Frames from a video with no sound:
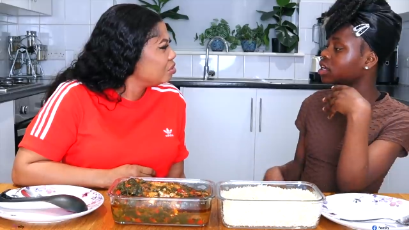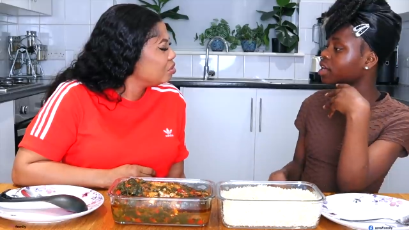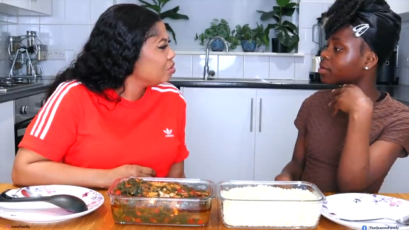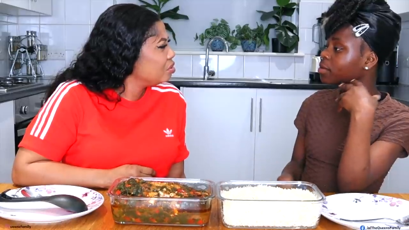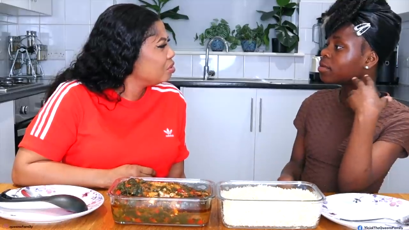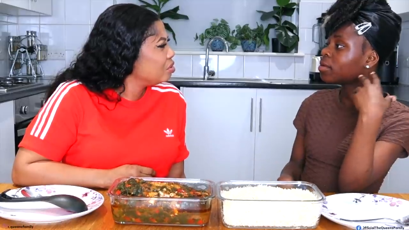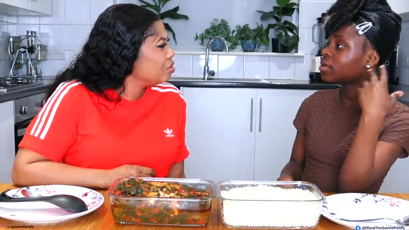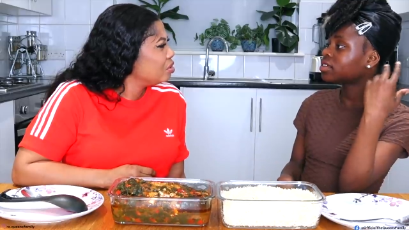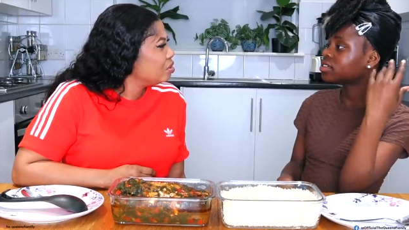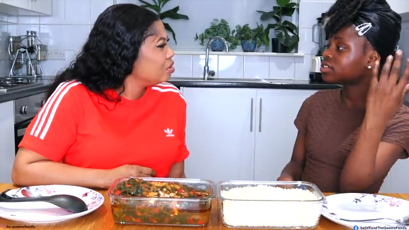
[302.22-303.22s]
Speaker 1: Yeah, but mom,
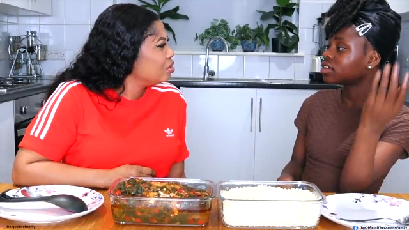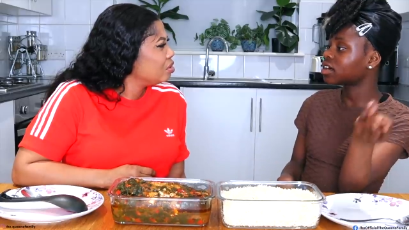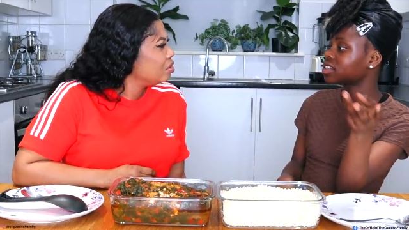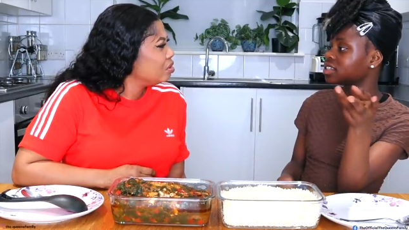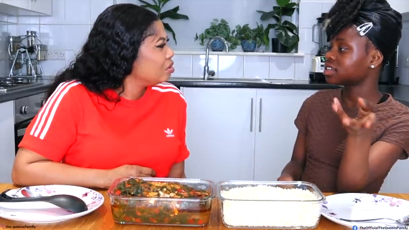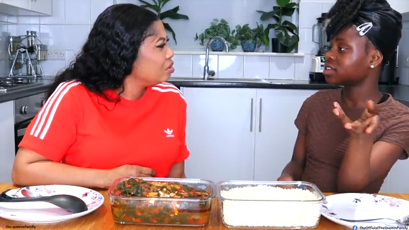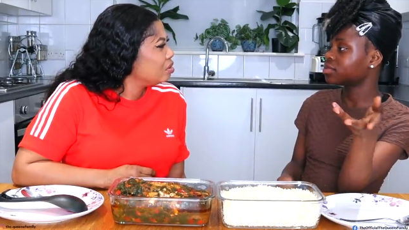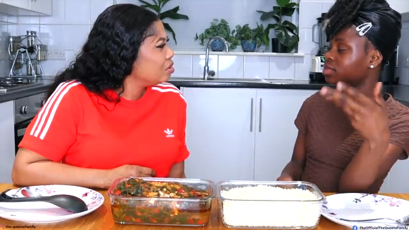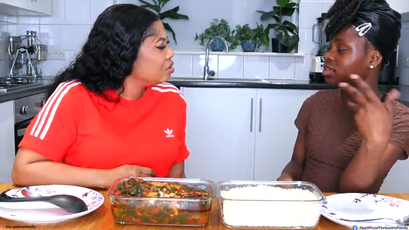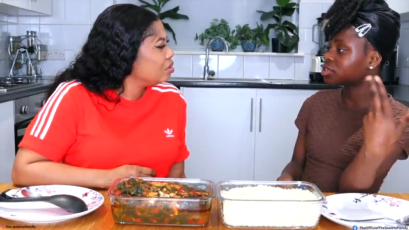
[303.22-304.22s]
at the start I
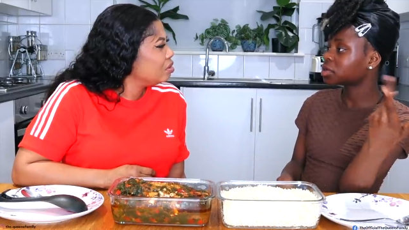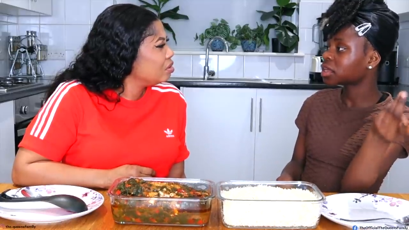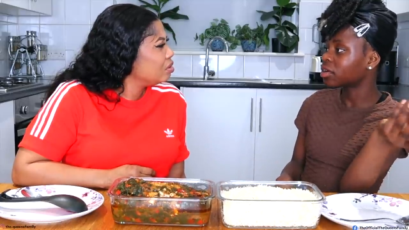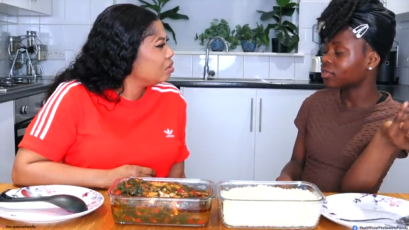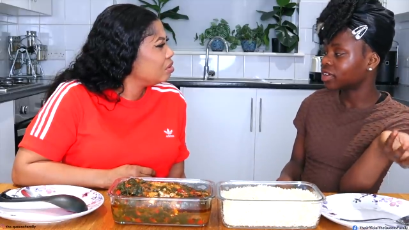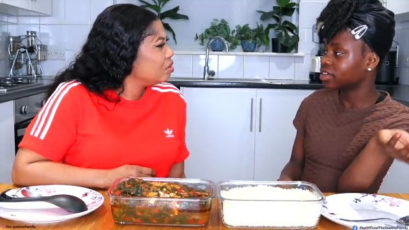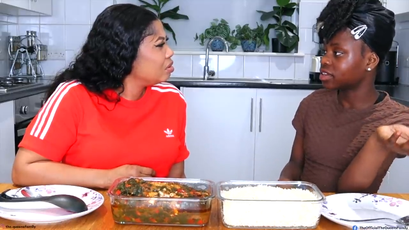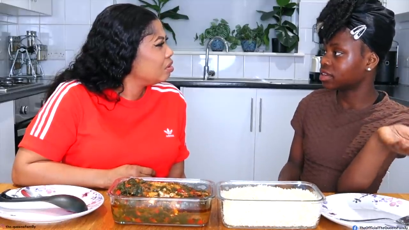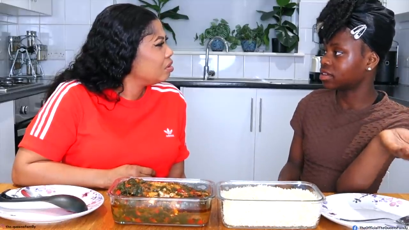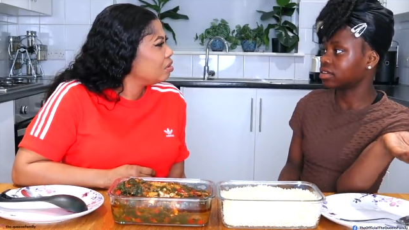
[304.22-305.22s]
said please don't get
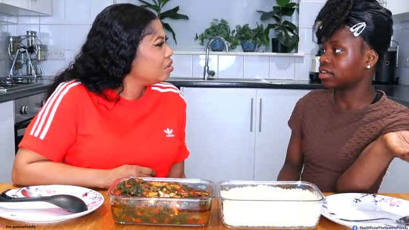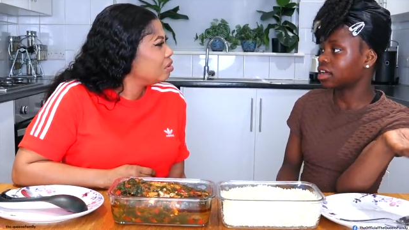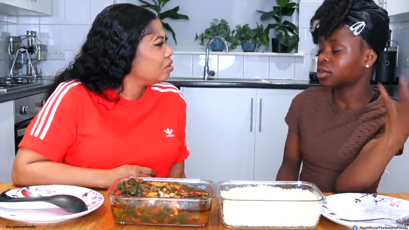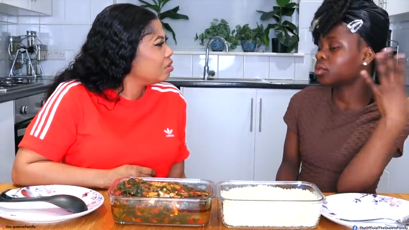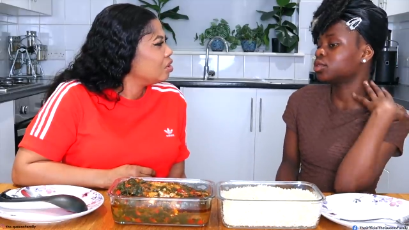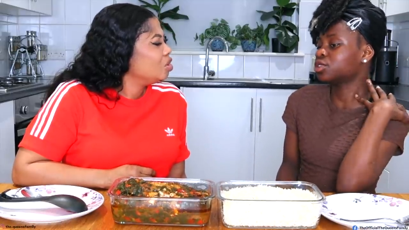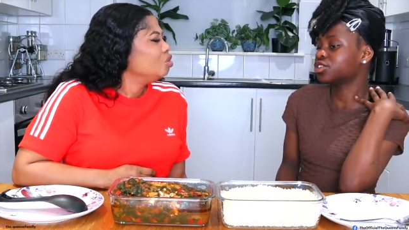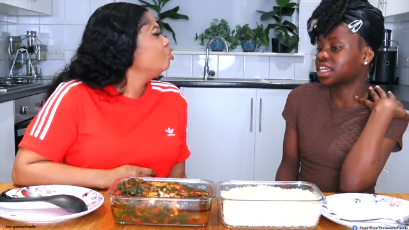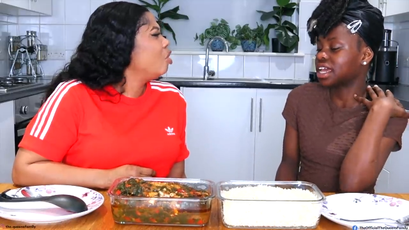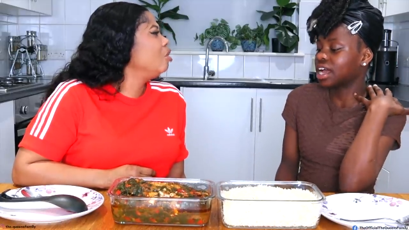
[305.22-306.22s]
offended.
Speaker 2: I didn't want you
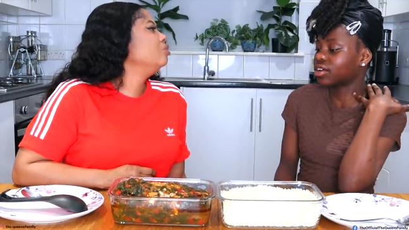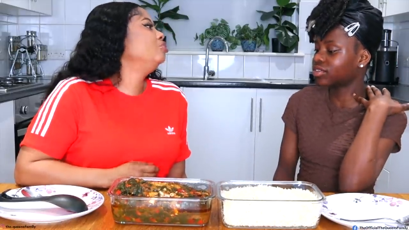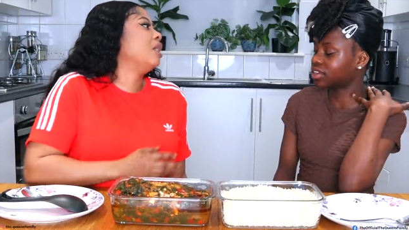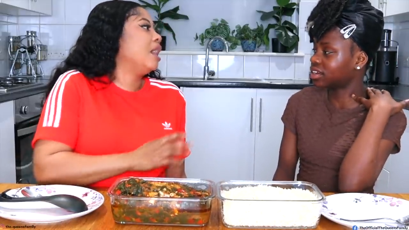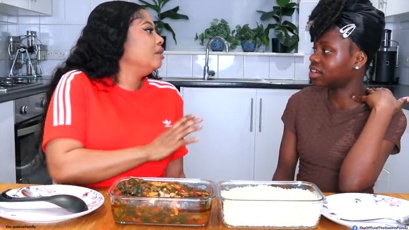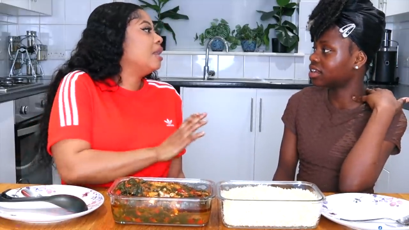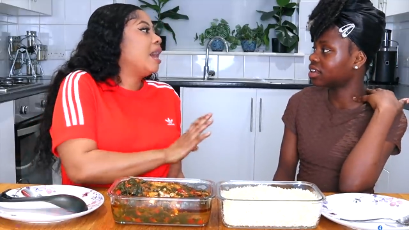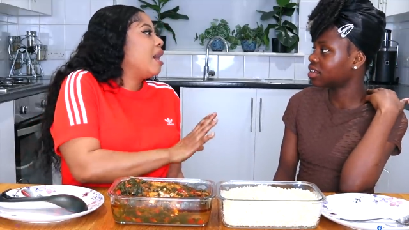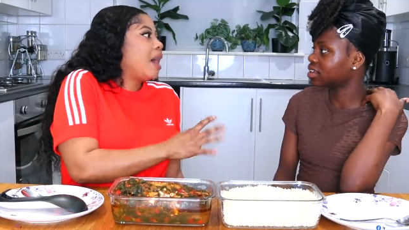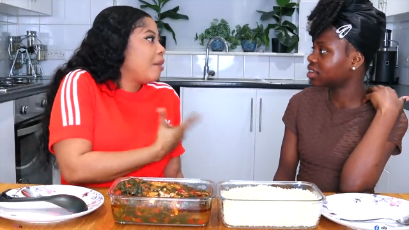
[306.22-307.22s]
to no, get angry.
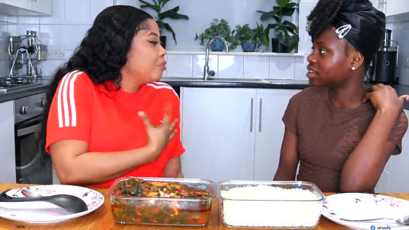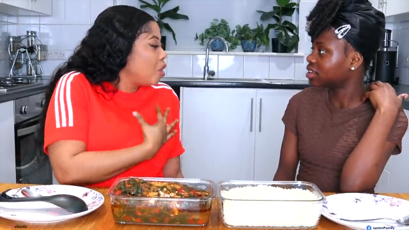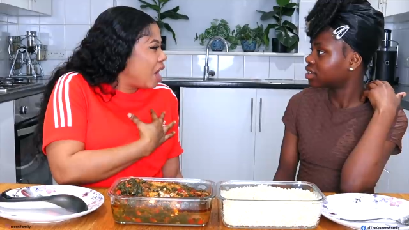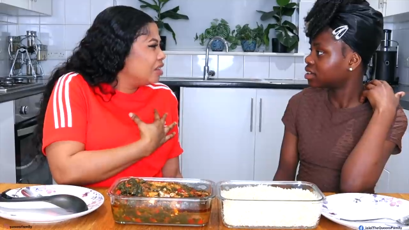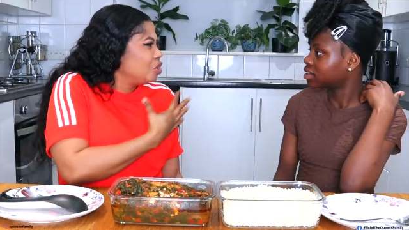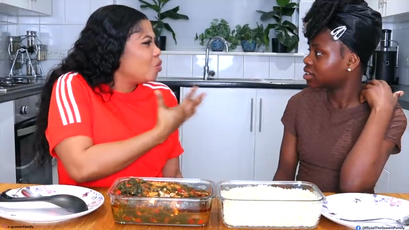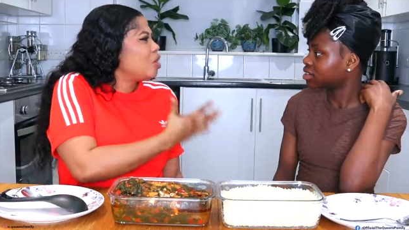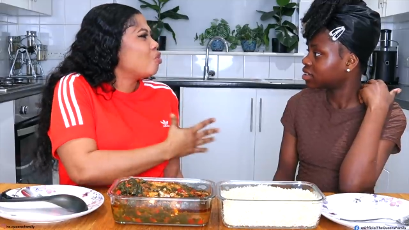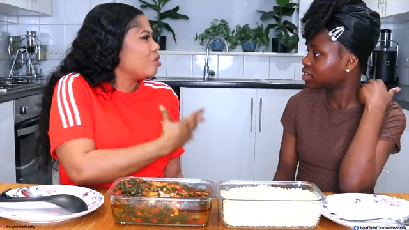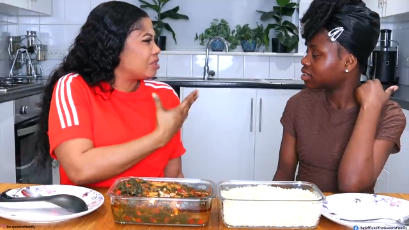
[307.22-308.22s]
I'm not. angry. the way
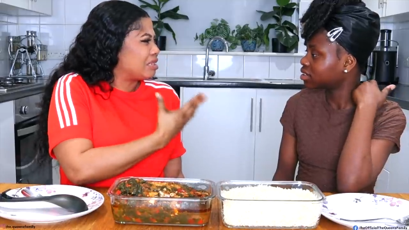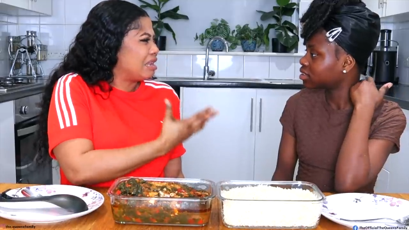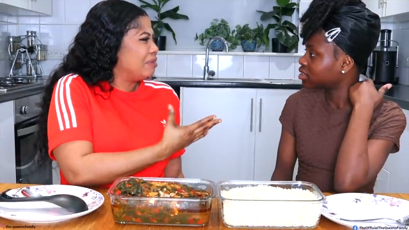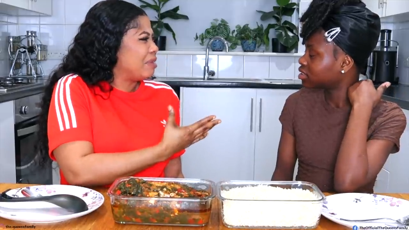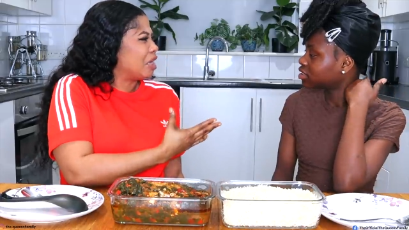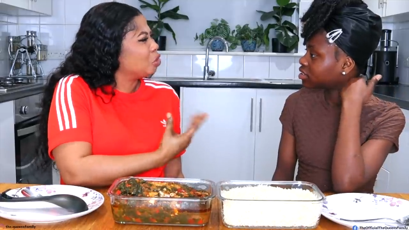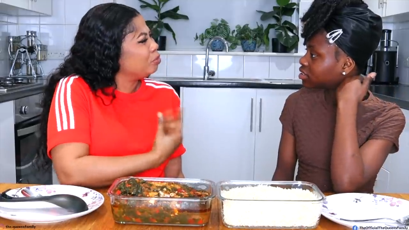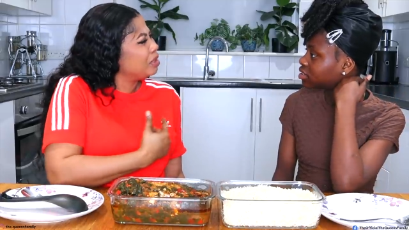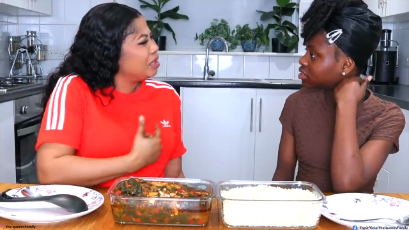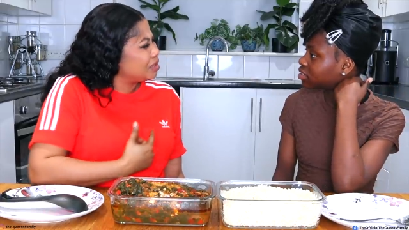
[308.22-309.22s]
you was telling me I should
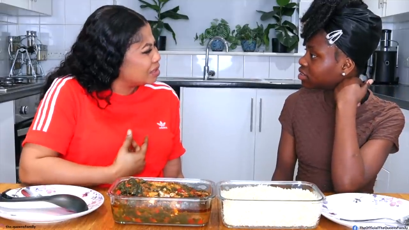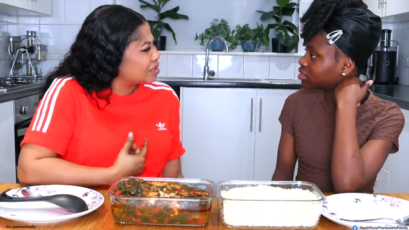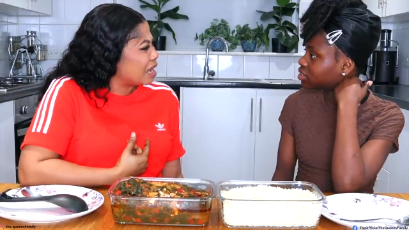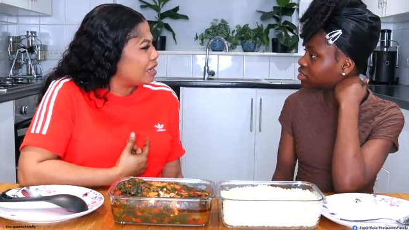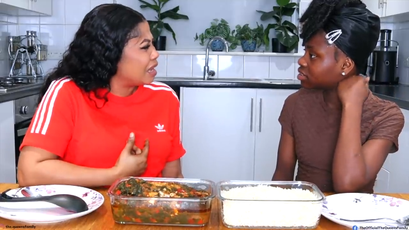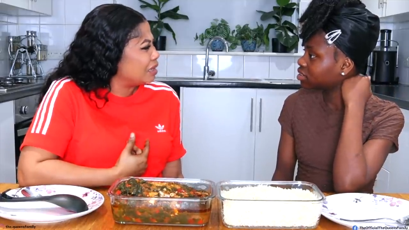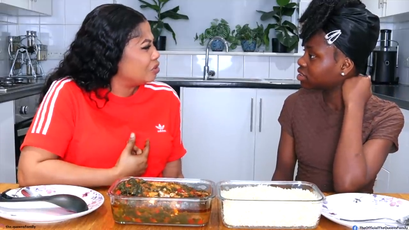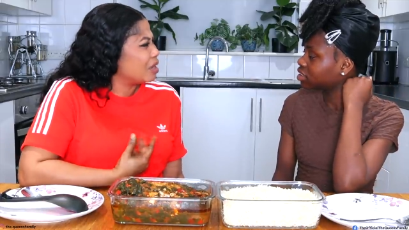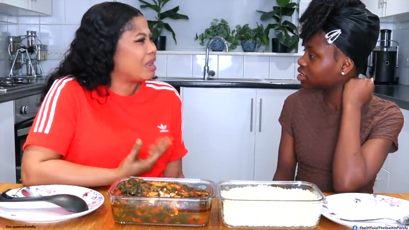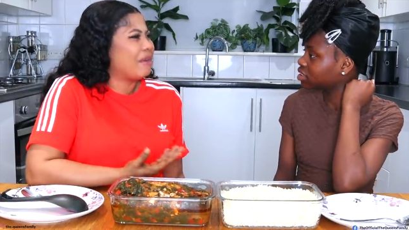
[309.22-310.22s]
be eating salad,
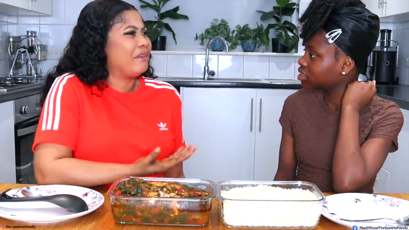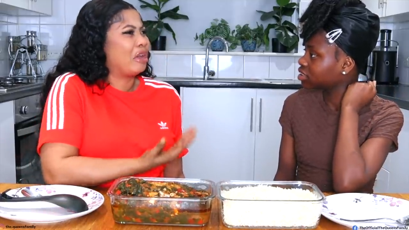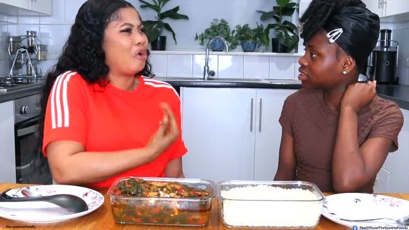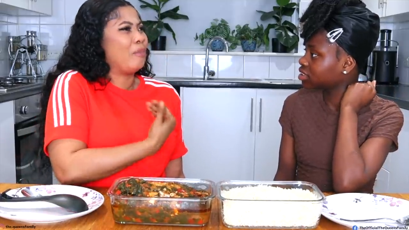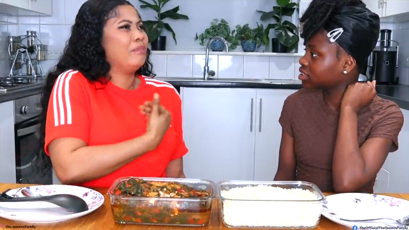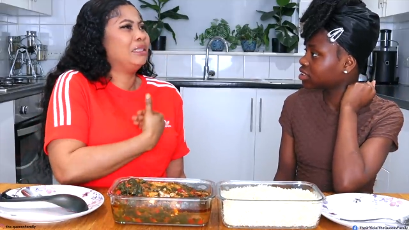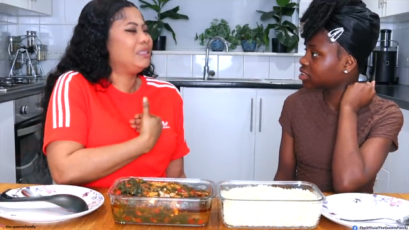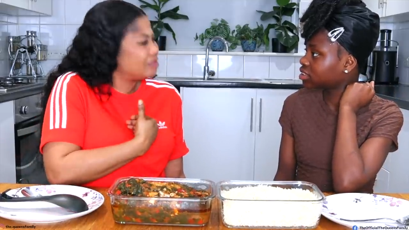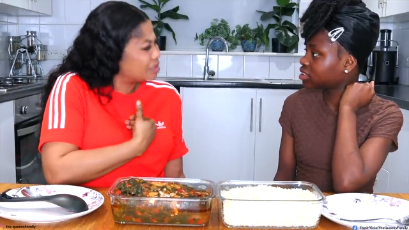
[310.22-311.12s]
you are not recommending